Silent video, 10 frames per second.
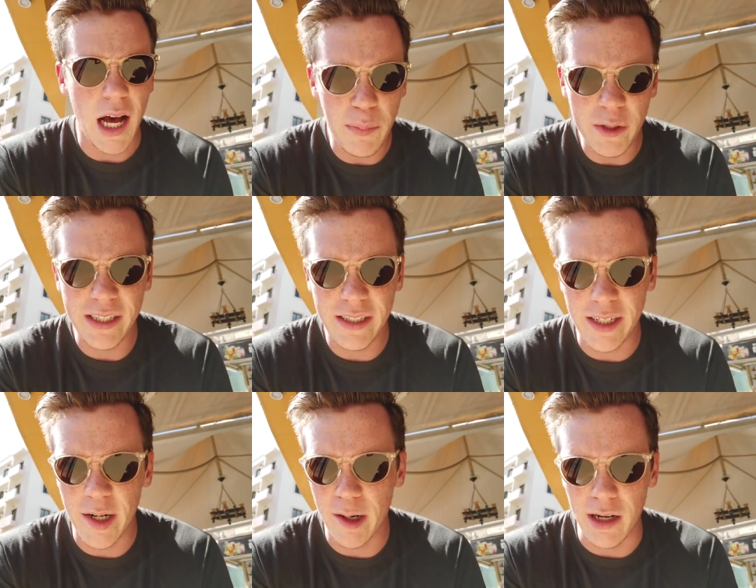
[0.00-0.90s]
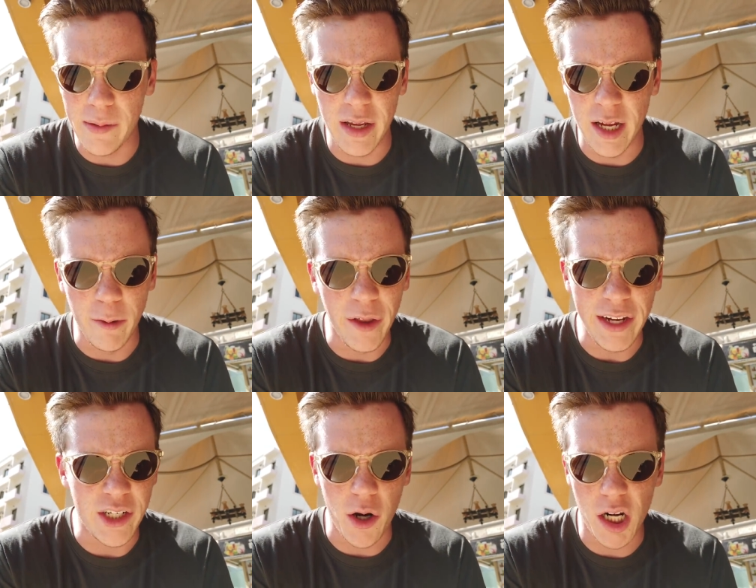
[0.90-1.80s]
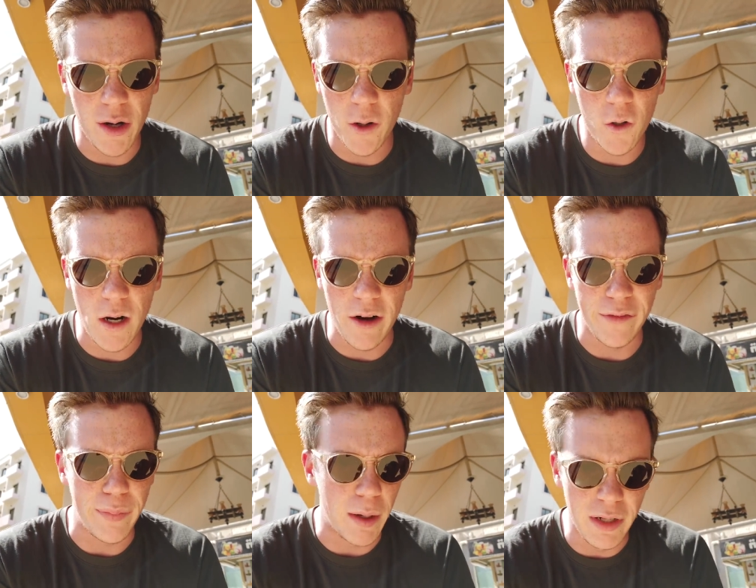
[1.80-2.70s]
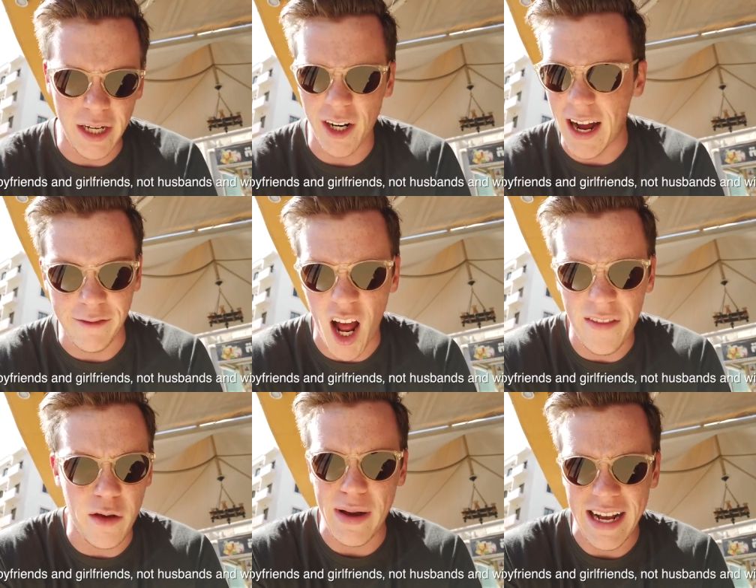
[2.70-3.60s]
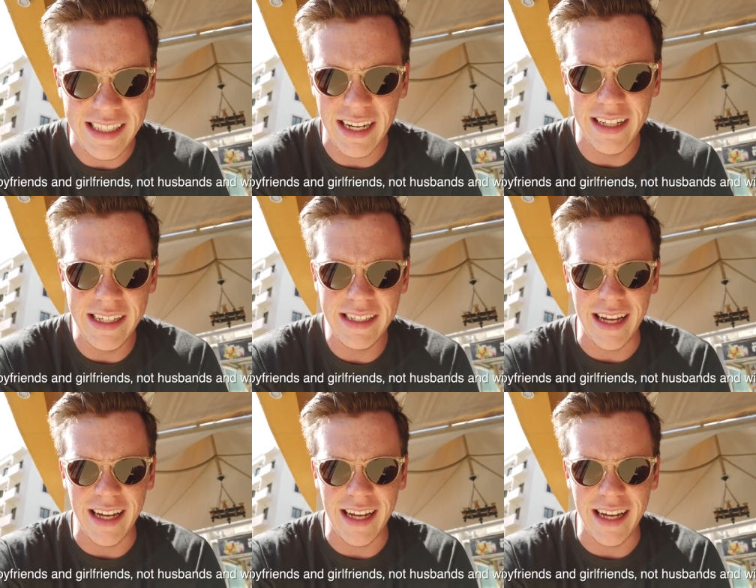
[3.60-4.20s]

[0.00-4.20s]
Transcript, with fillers: couples in Saudi Arabia really don't go out in public or have not in the past at least.